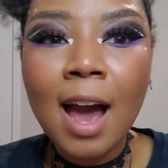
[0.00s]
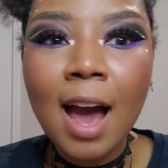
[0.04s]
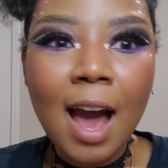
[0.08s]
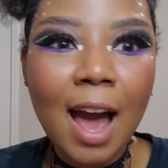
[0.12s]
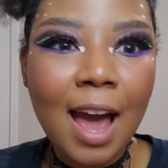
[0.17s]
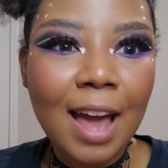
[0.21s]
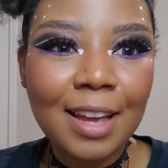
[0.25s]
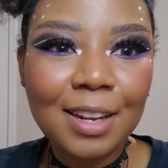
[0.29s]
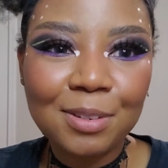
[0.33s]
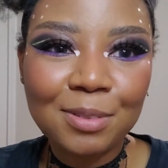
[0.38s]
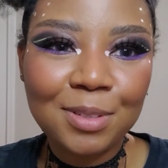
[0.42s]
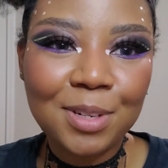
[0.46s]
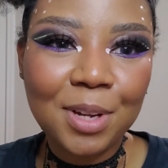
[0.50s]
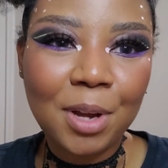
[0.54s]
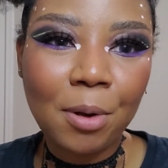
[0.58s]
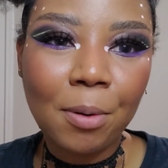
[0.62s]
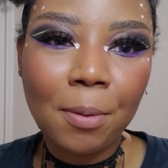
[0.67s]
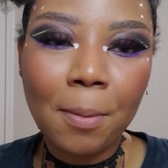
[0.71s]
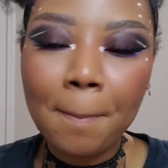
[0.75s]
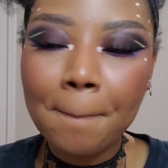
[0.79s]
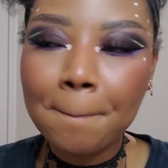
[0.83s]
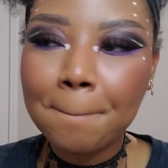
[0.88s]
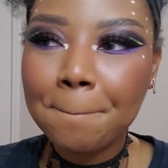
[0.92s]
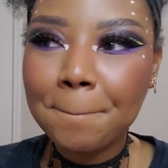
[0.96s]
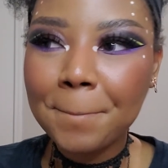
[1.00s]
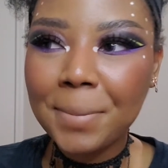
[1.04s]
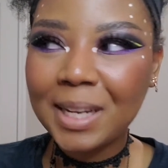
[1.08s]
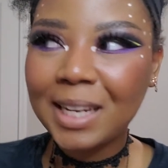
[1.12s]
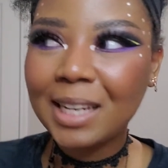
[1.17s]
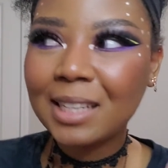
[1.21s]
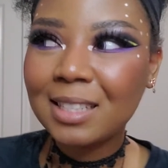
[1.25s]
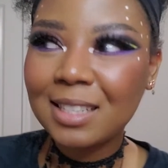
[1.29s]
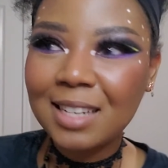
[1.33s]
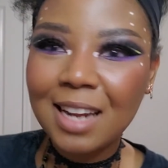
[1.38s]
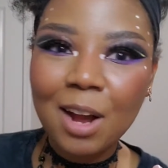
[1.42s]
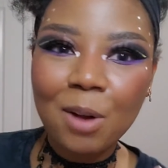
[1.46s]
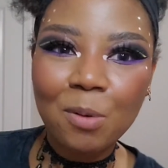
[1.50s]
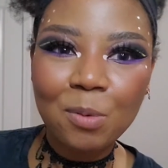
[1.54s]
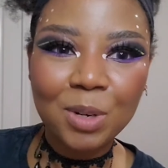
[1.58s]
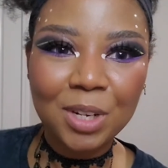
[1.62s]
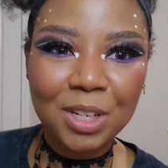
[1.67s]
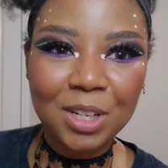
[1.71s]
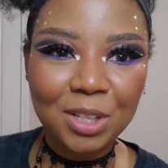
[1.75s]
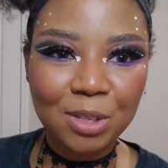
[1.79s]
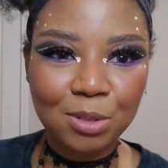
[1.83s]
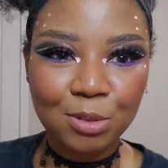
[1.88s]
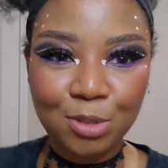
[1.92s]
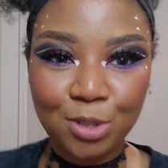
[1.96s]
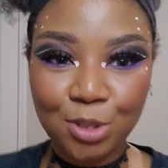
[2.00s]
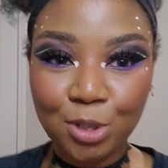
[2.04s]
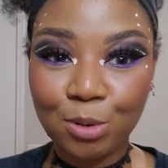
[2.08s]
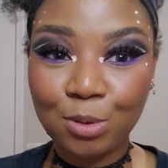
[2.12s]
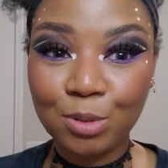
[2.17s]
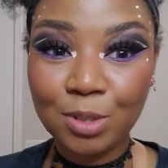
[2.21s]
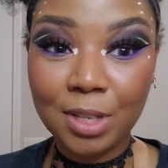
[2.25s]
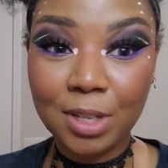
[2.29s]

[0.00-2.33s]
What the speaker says: I don't know. But it's not one of those shows